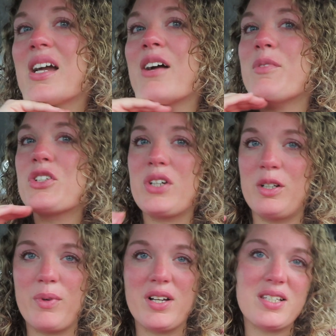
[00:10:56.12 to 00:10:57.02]
I've been trying
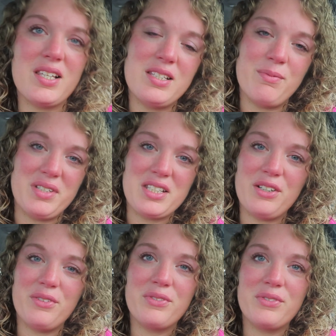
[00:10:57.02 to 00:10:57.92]
to process it
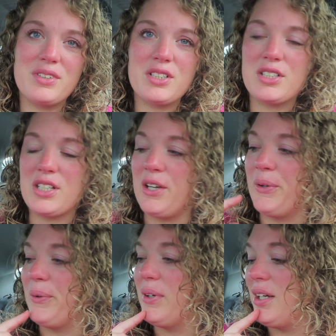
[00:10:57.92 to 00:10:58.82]
myself.
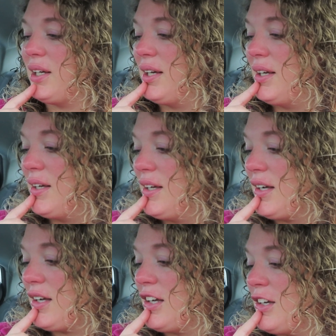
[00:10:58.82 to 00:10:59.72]
So
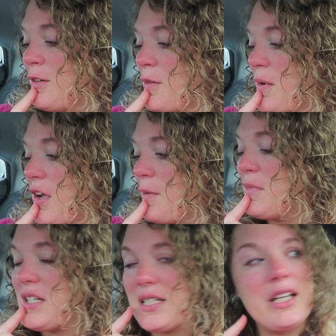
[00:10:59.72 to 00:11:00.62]
I'm
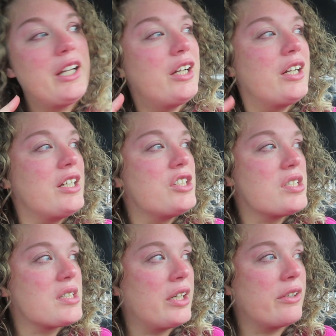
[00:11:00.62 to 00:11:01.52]
gonna sit here and
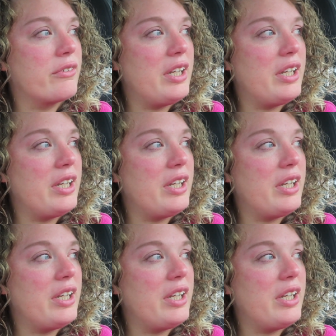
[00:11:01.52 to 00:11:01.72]
just kind of